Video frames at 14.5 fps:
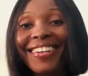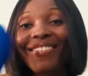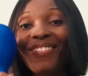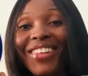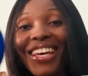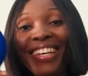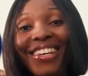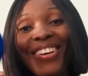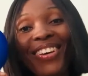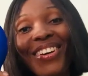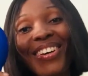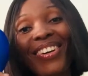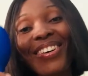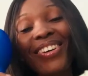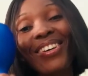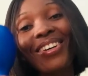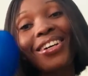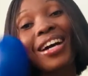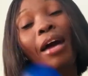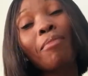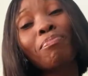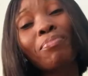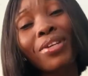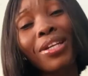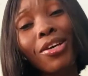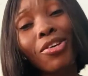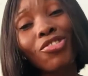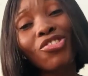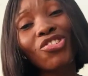Thank you. And
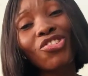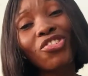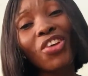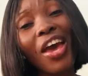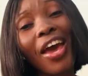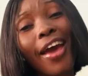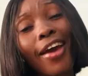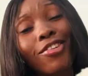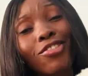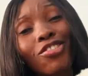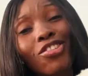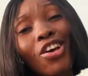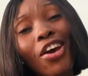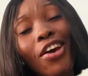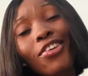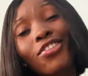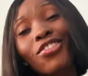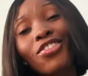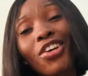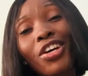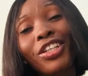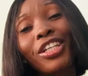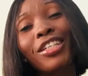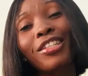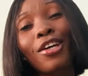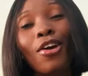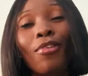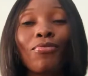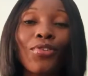please share. Let
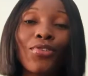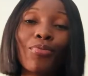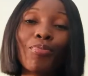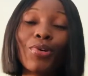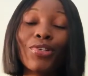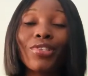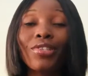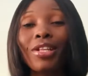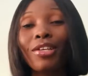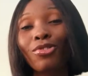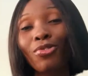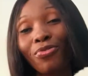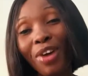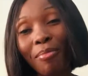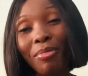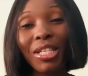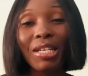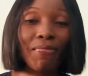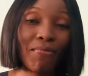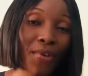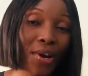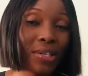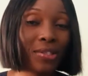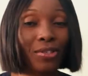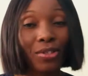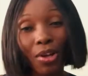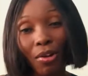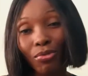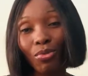every other person, let your family, friends,
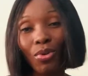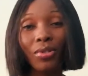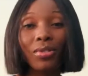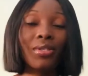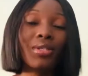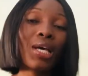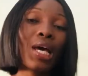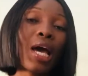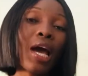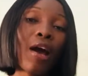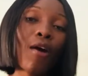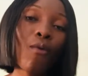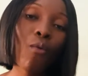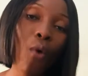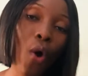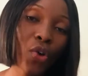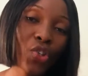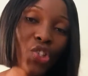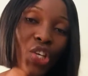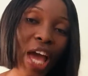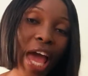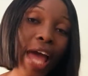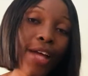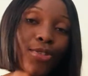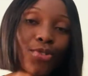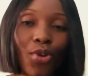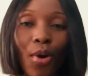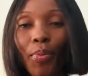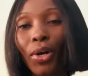loved ones watch, and
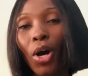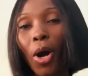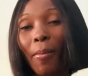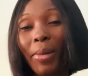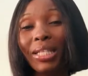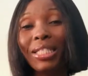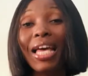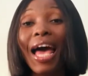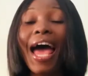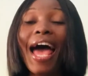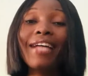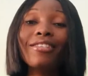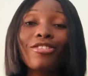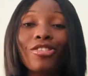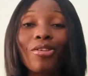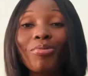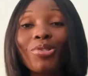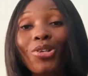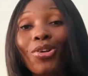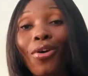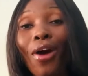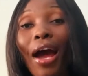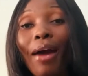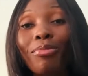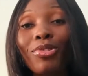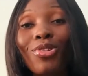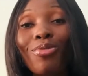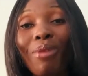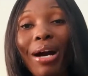drop a comment and subscribe
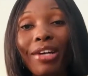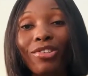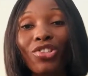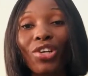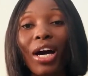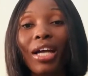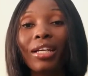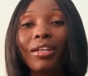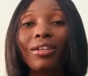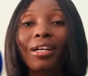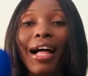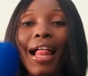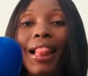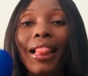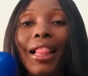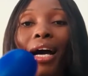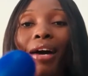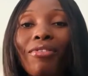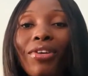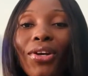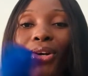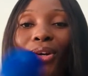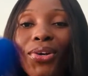to my channel. I love you.